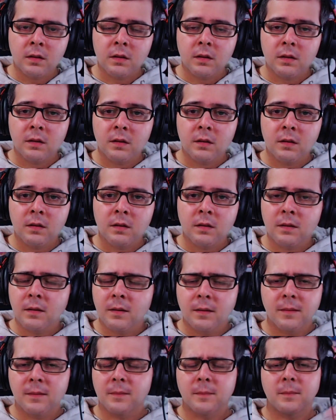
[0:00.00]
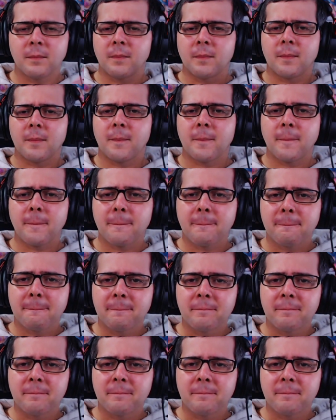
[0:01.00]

(no one is talking)